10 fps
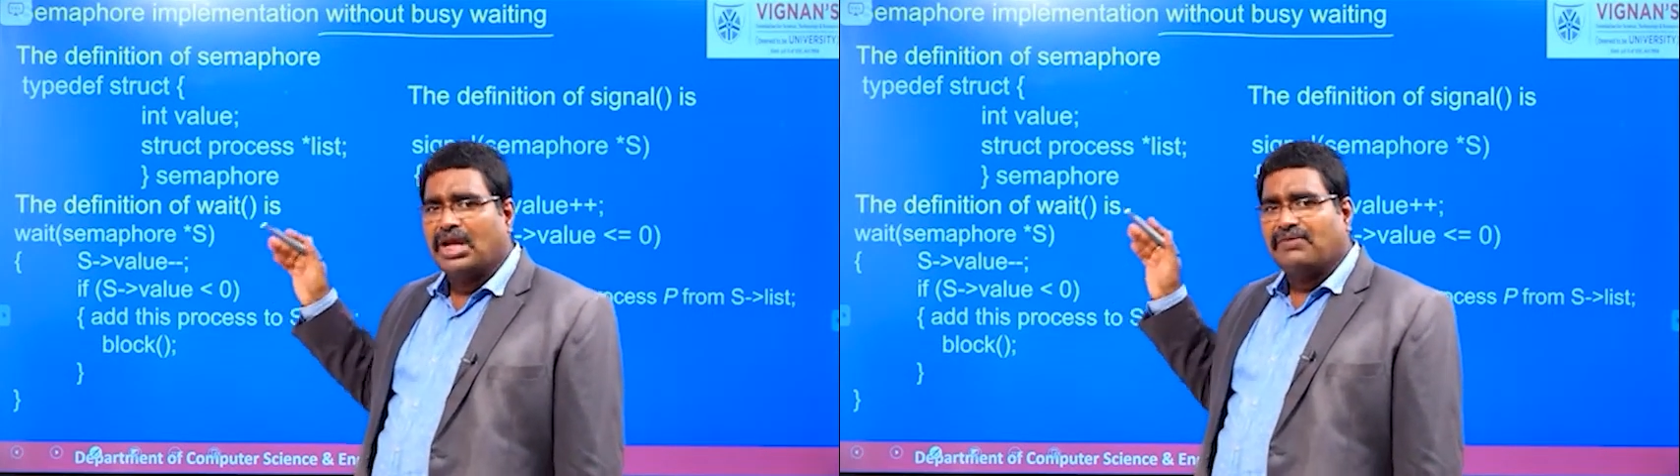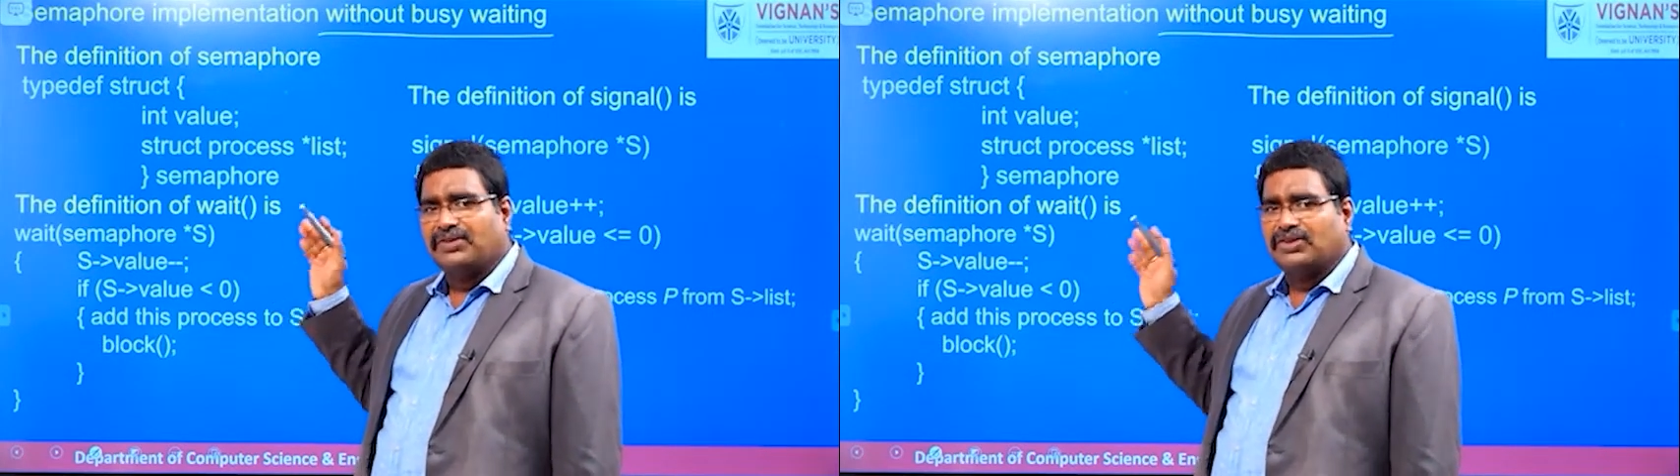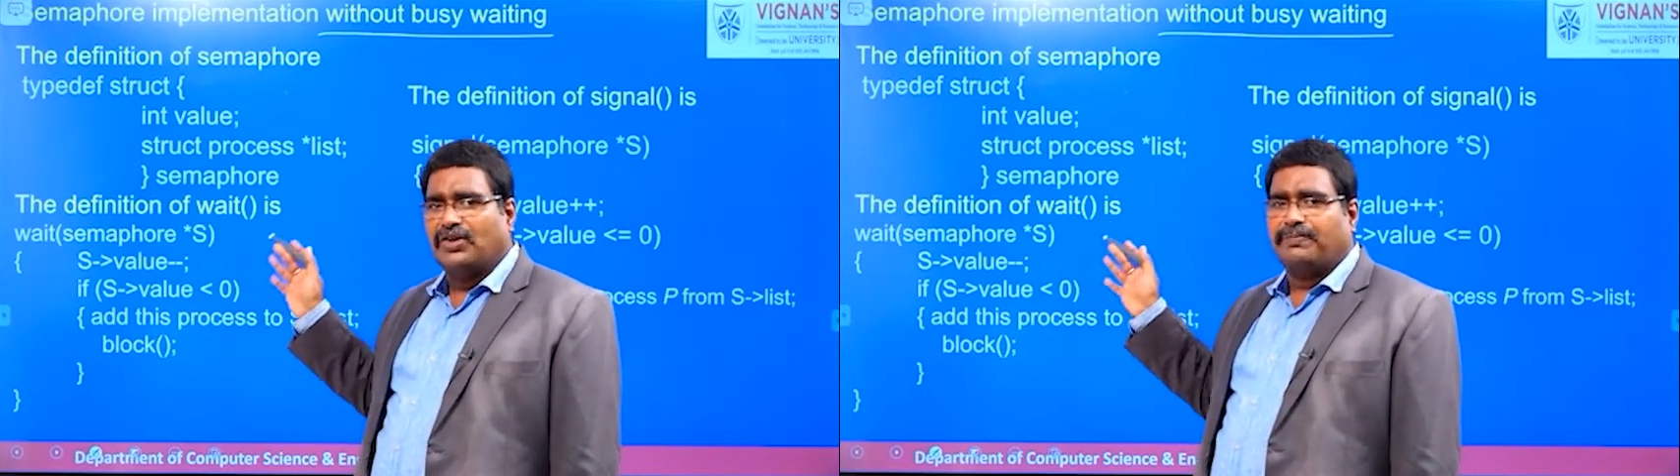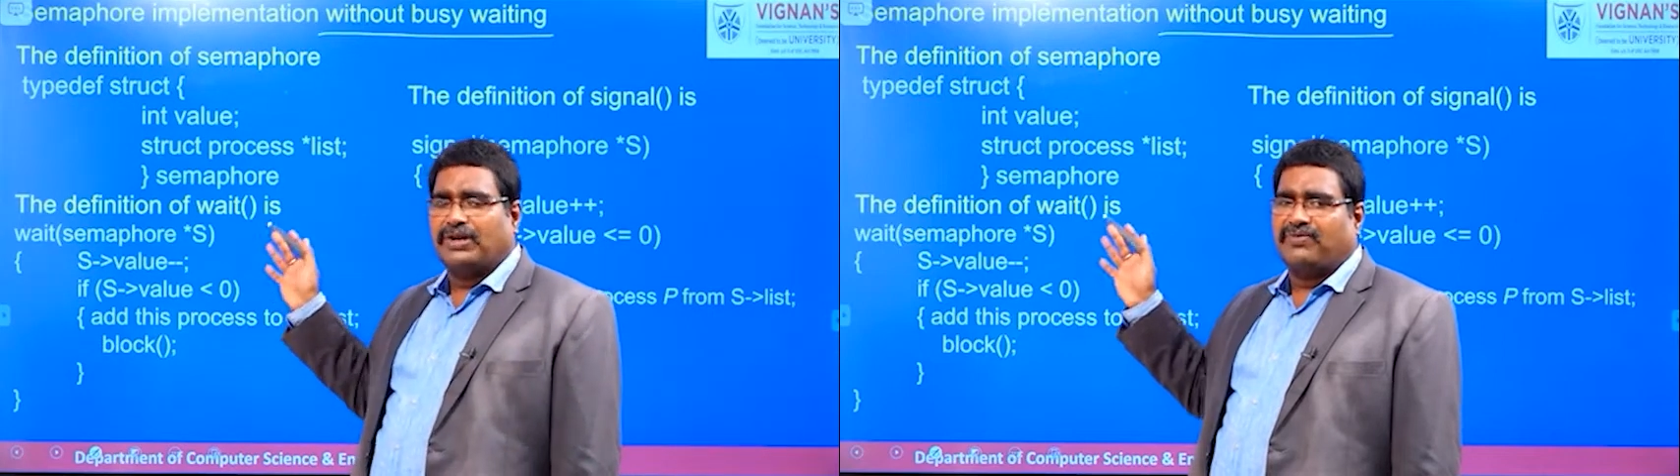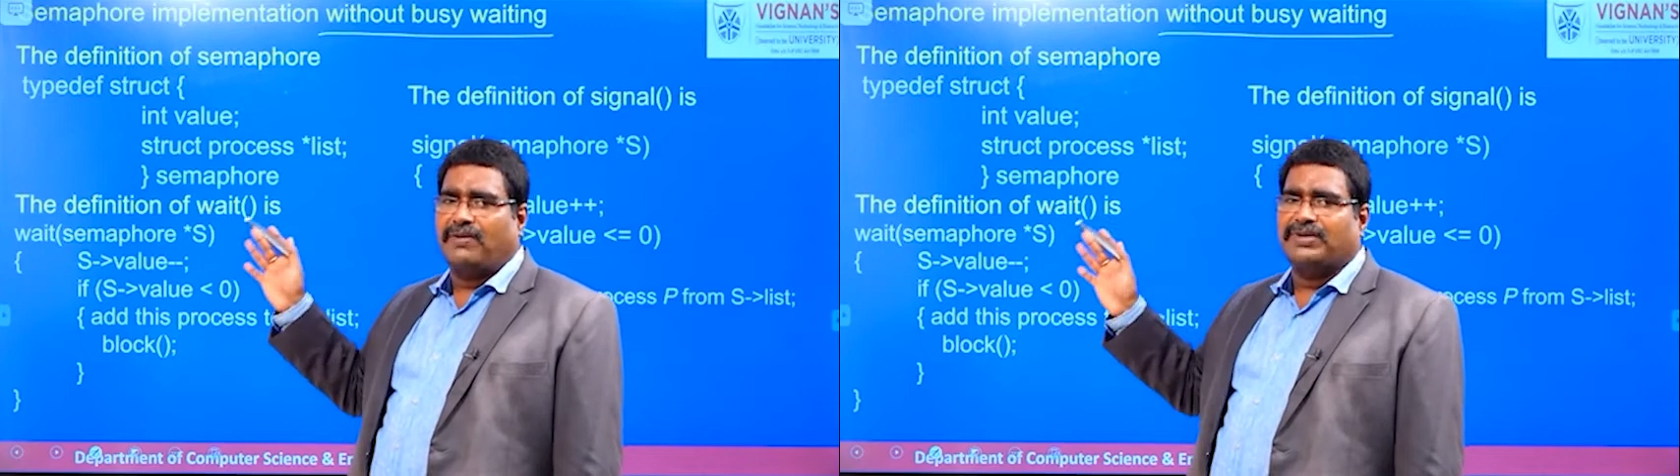without
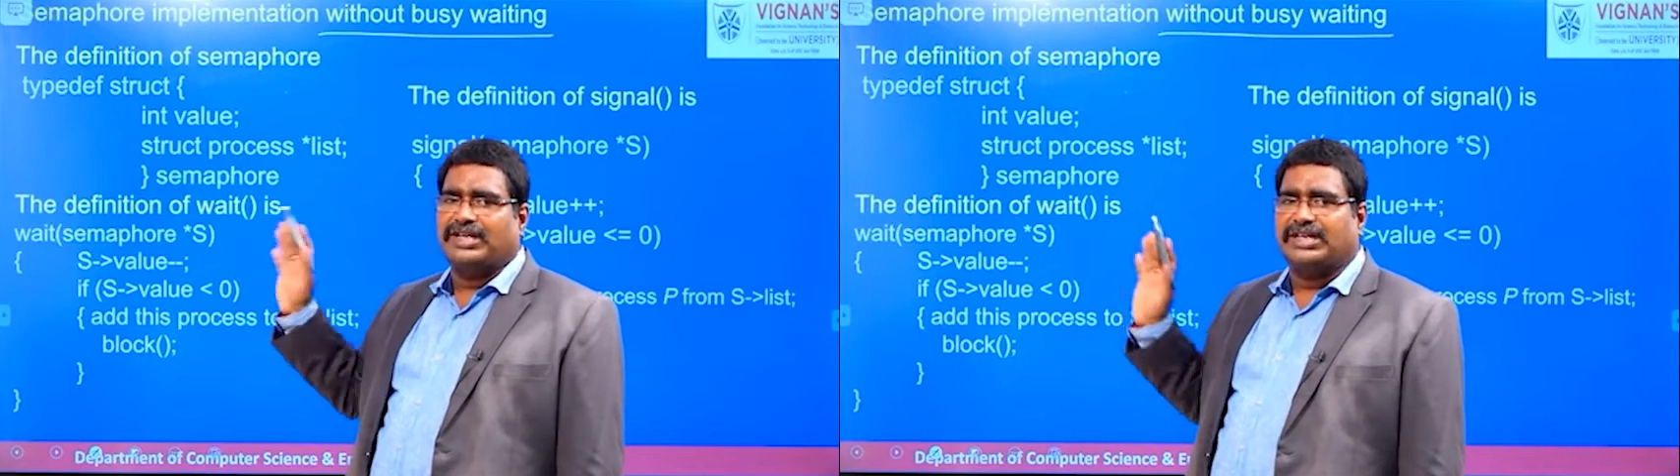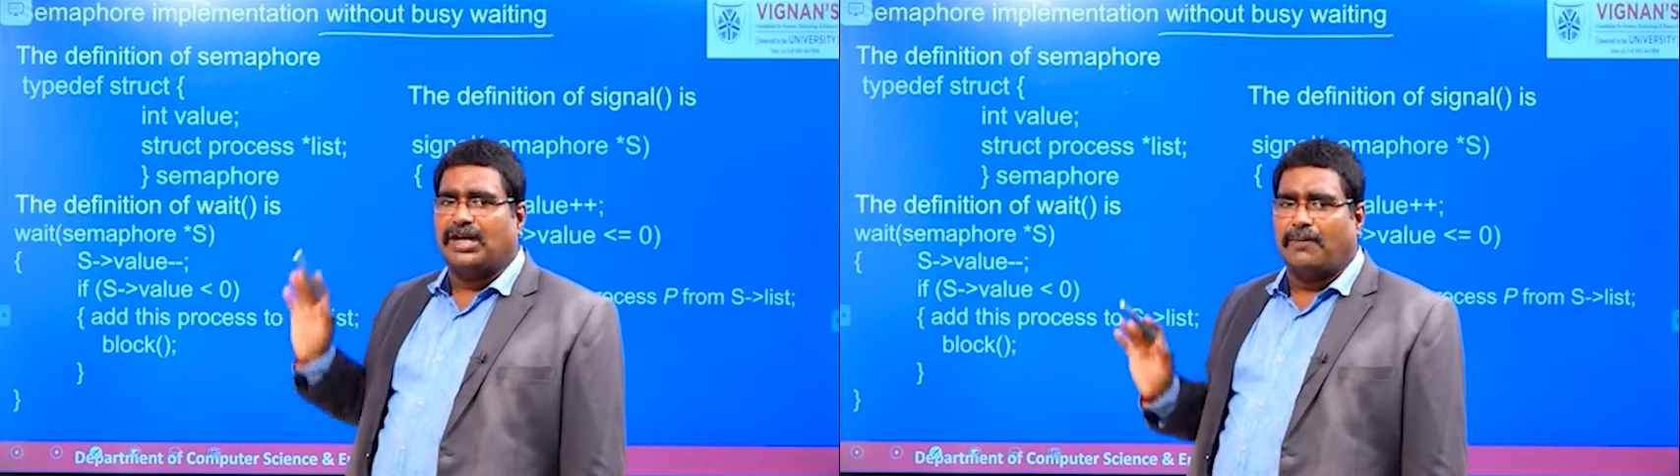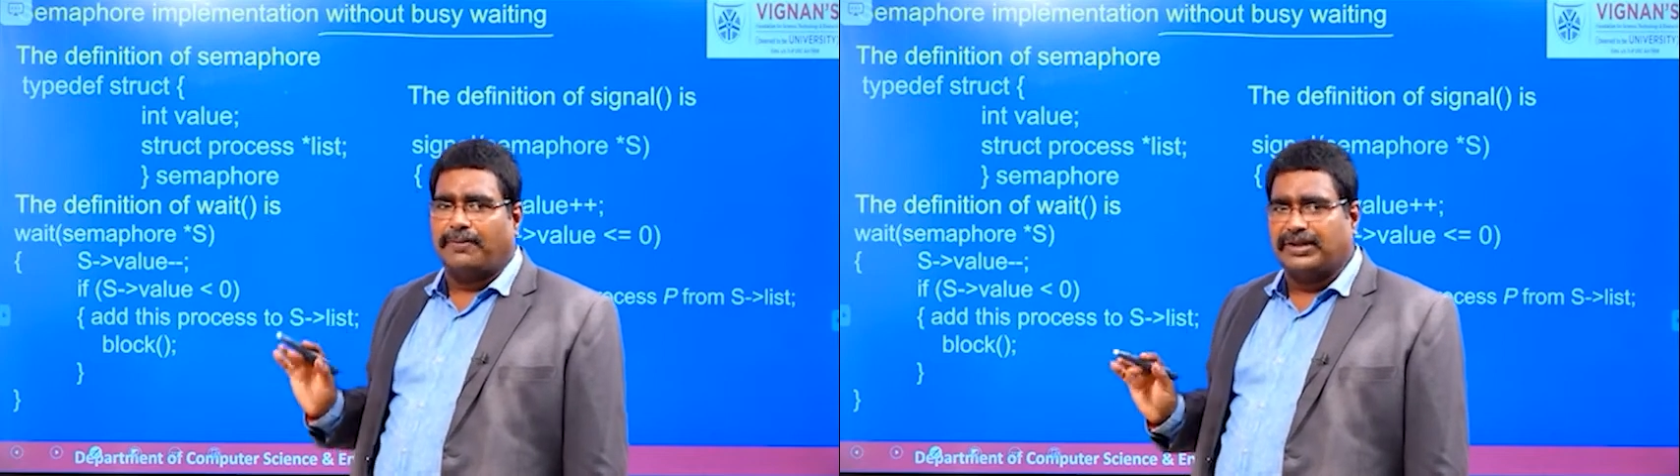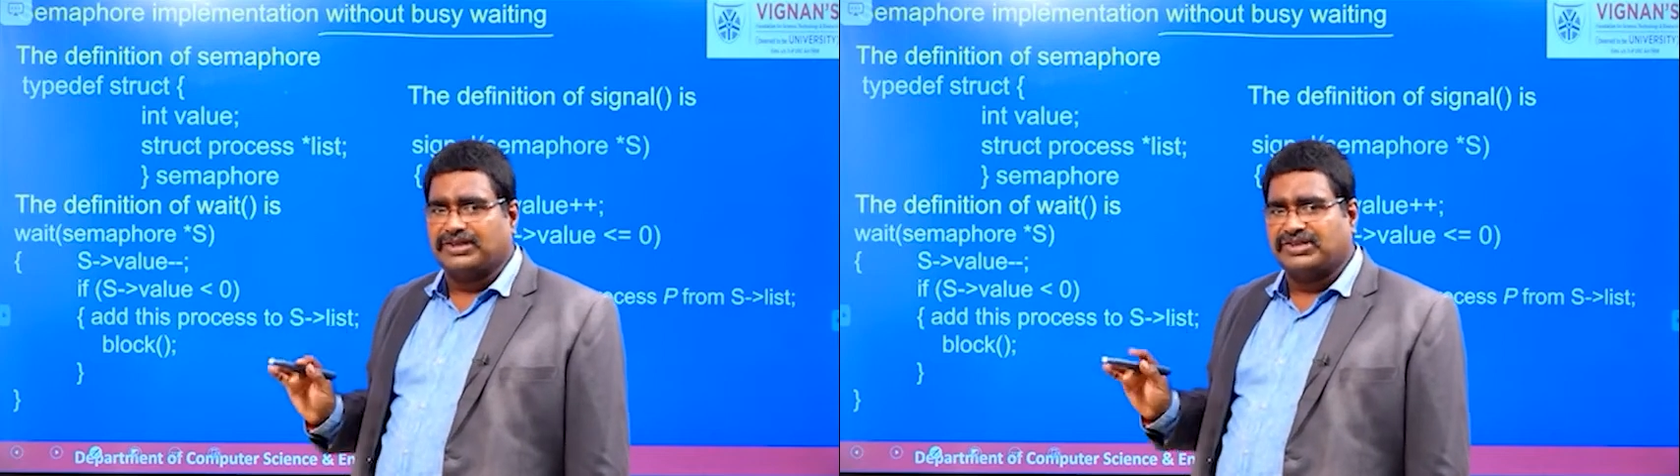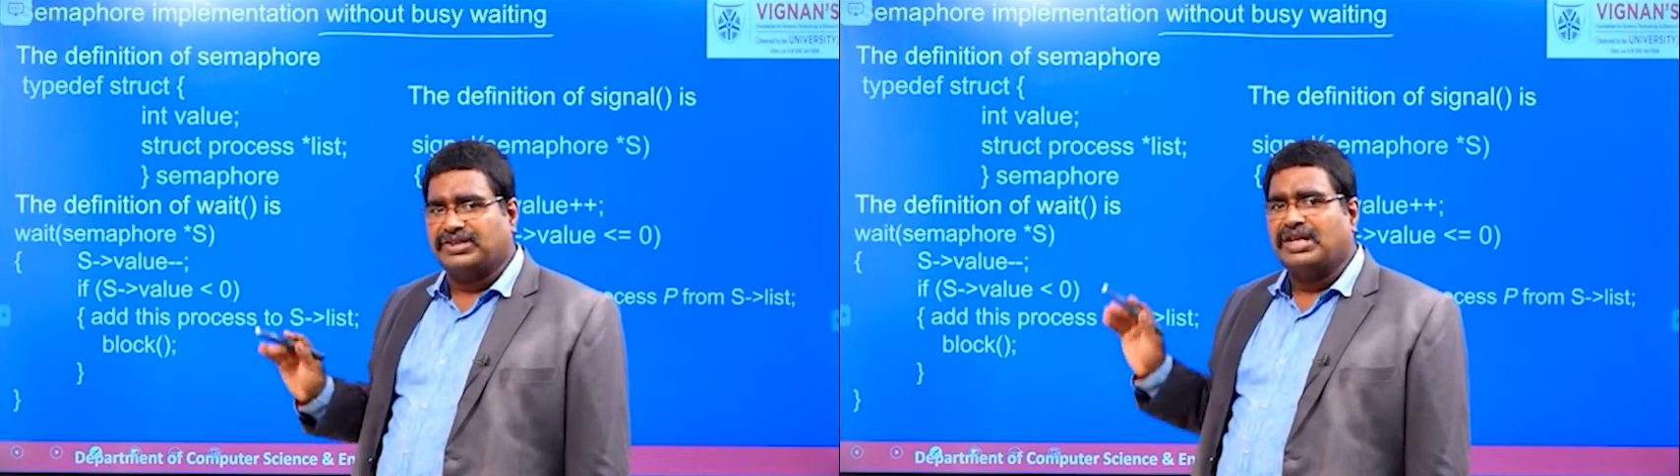performing any
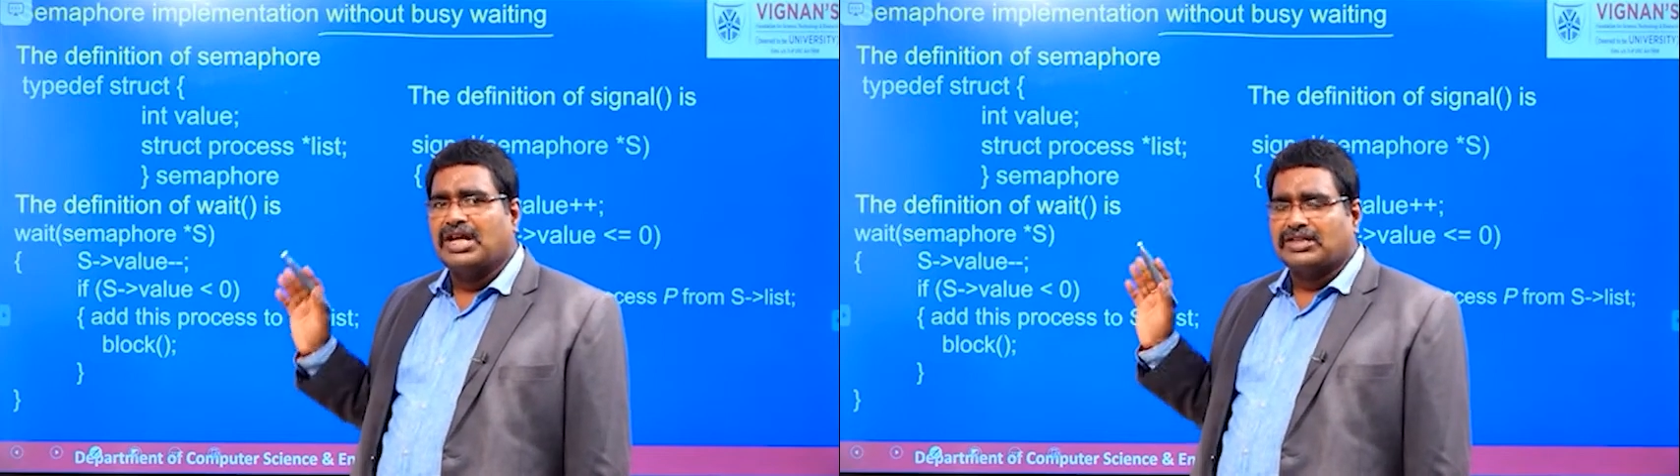operation,